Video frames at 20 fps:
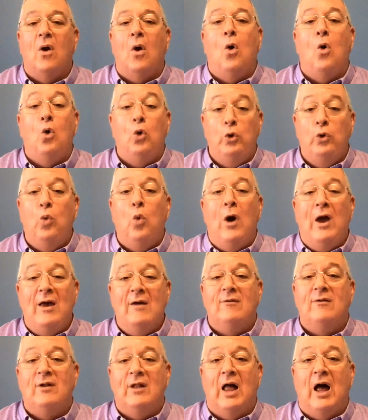old way
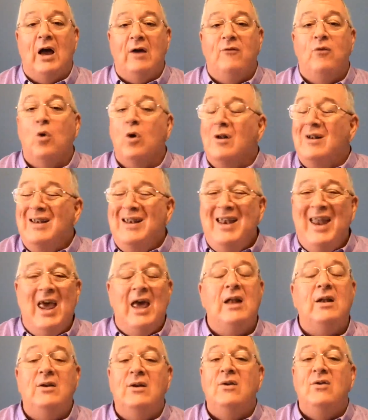of life. We're
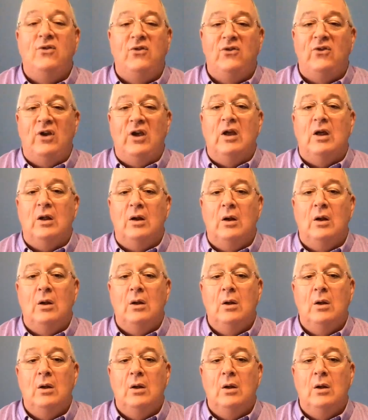dead to sin.